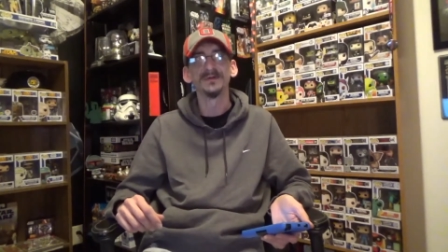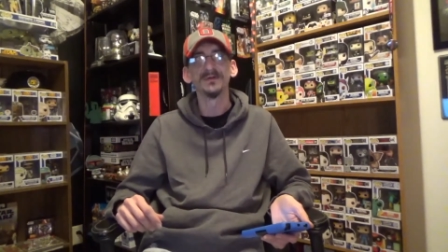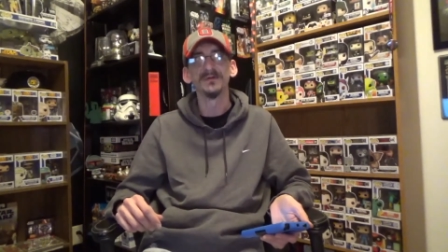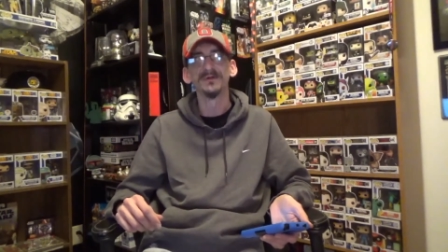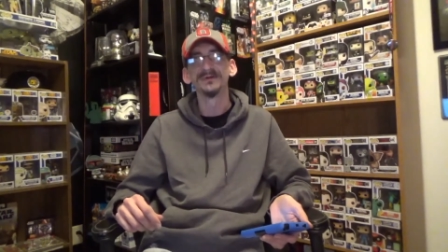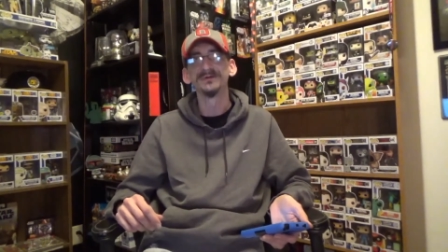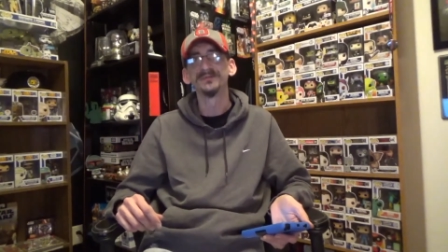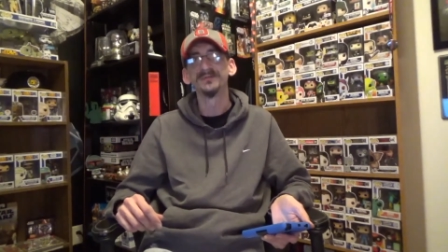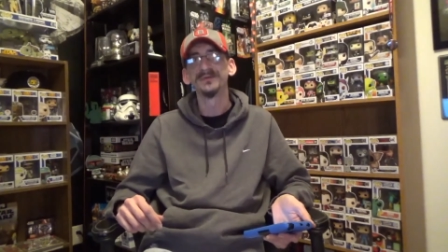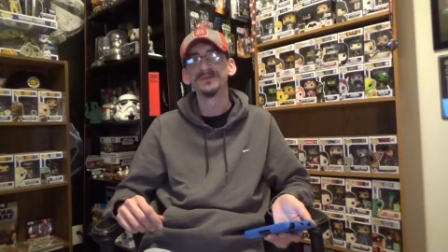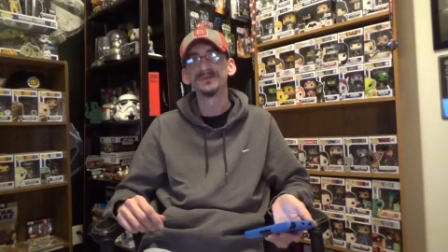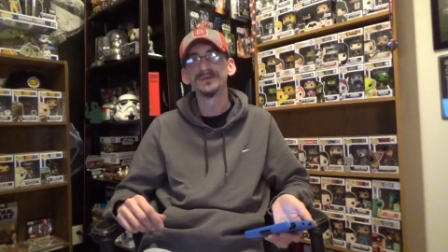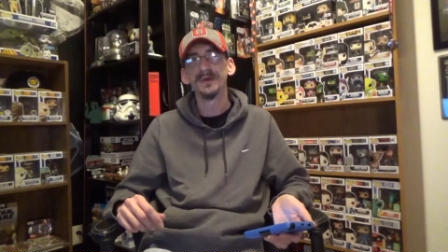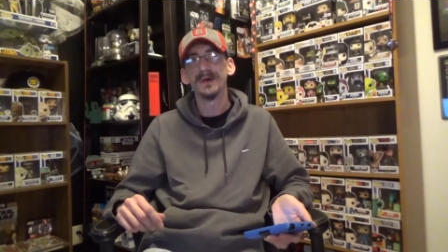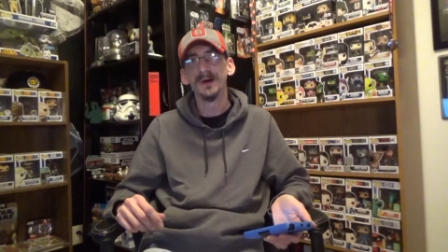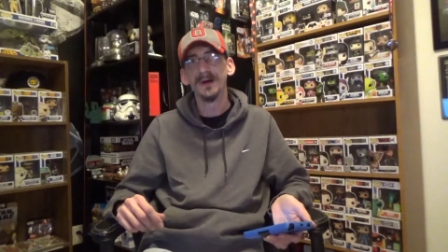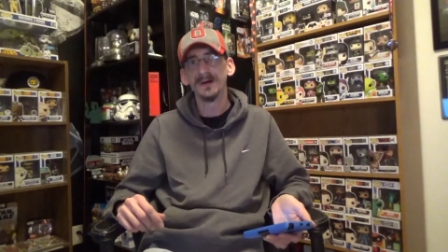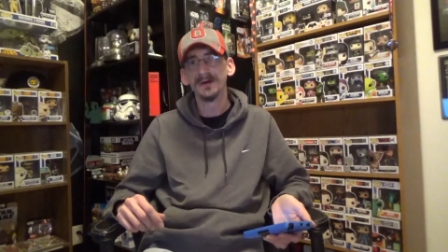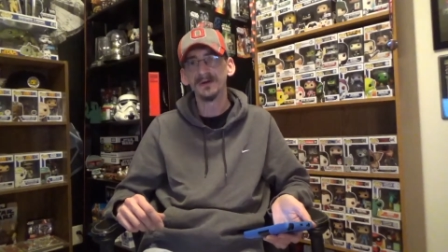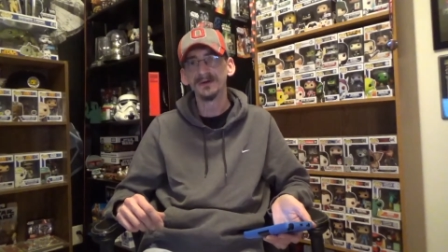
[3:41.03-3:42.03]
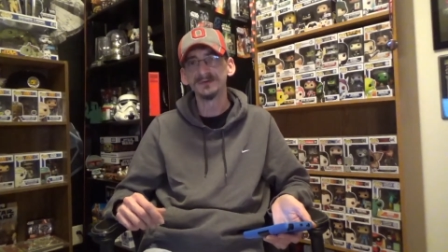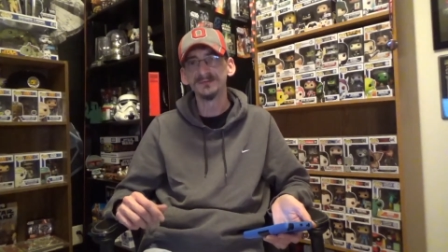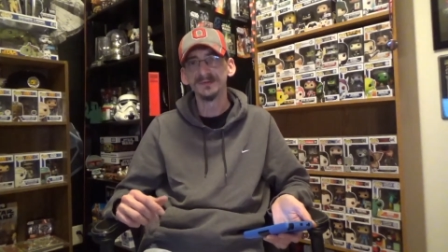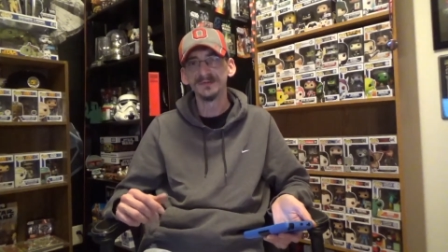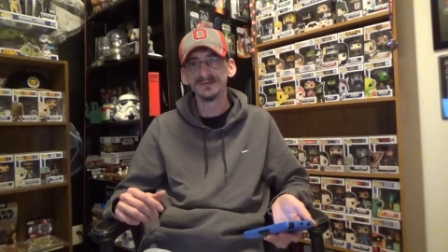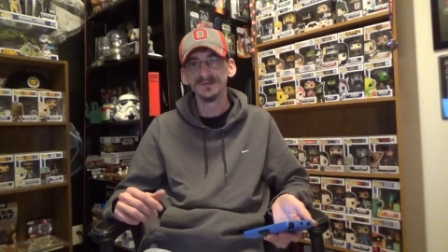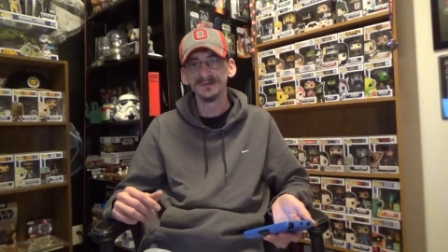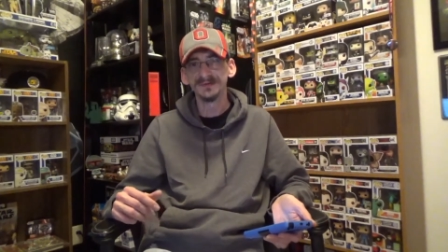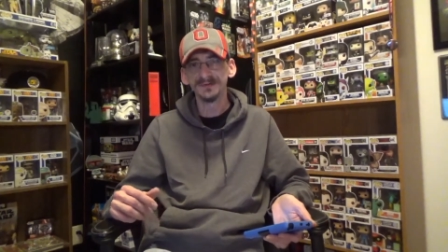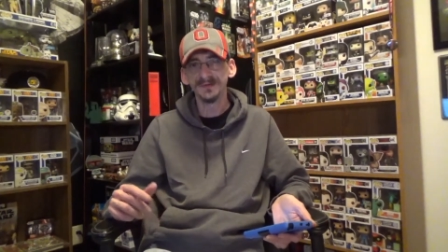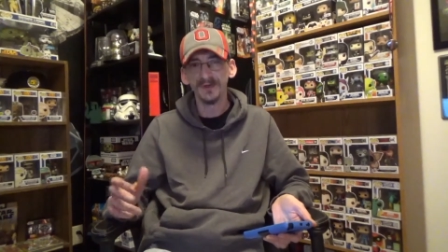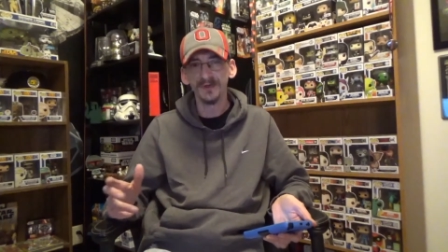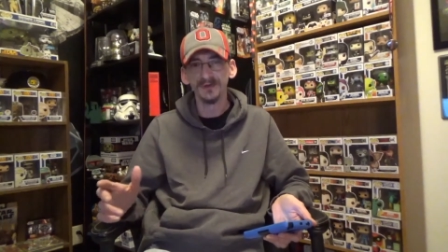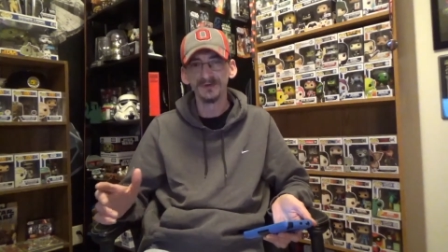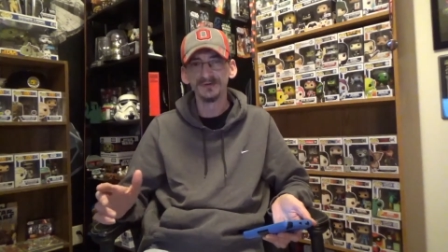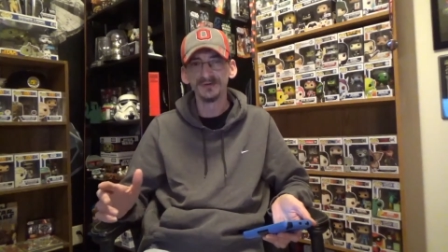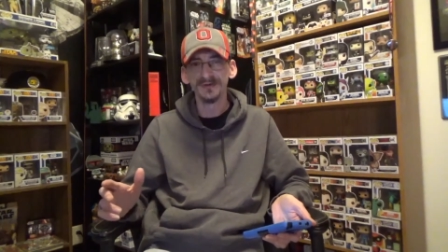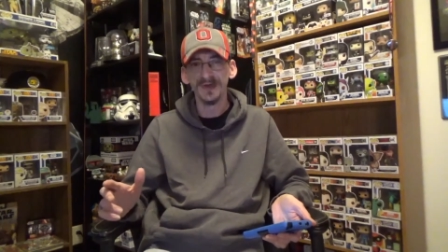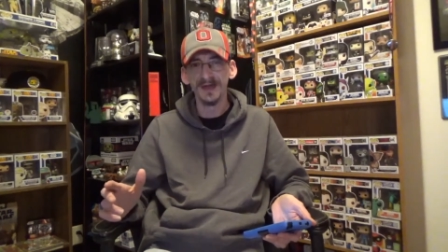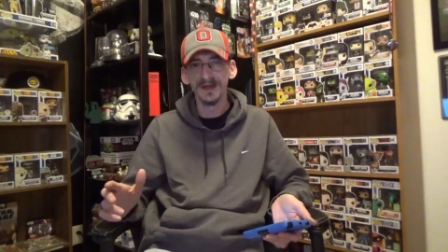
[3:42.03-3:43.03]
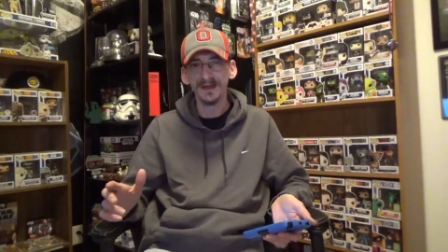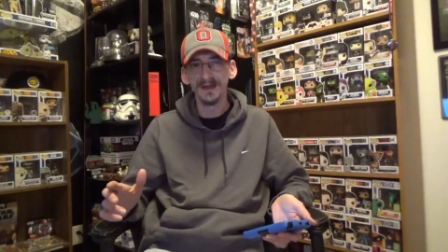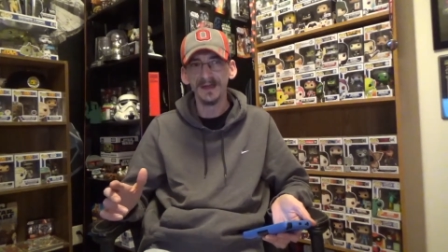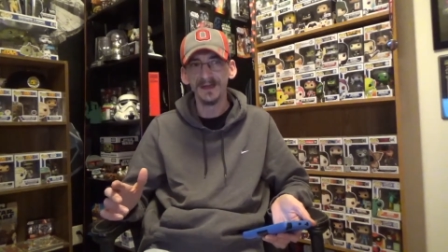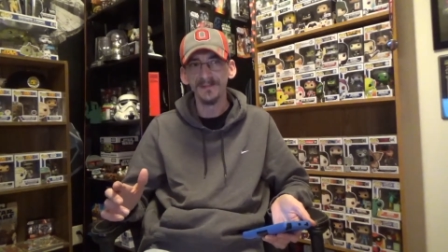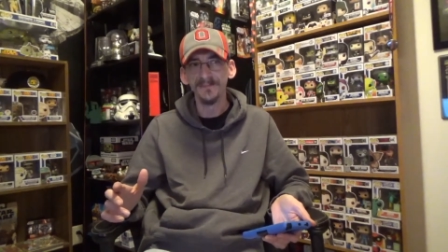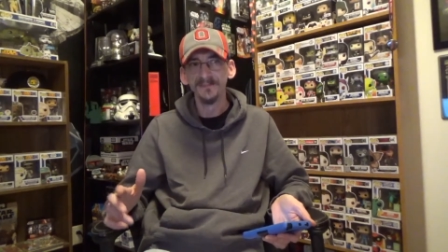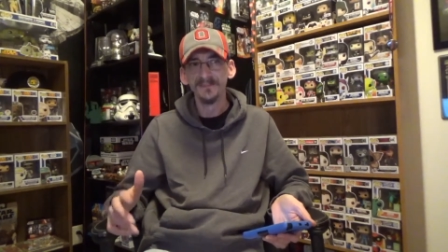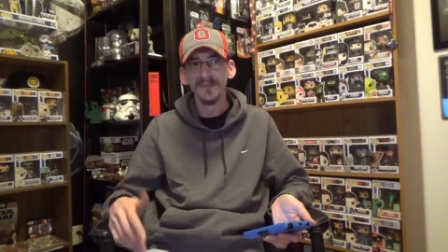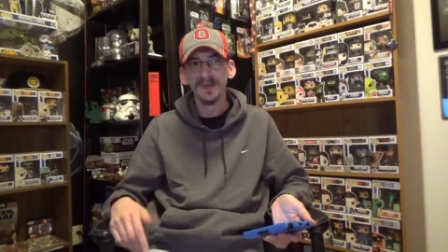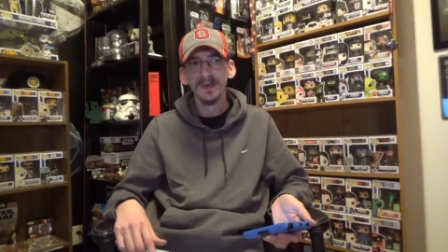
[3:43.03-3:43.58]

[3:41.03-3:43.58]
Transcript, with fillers: Christmas. Uh, Christmas is close second.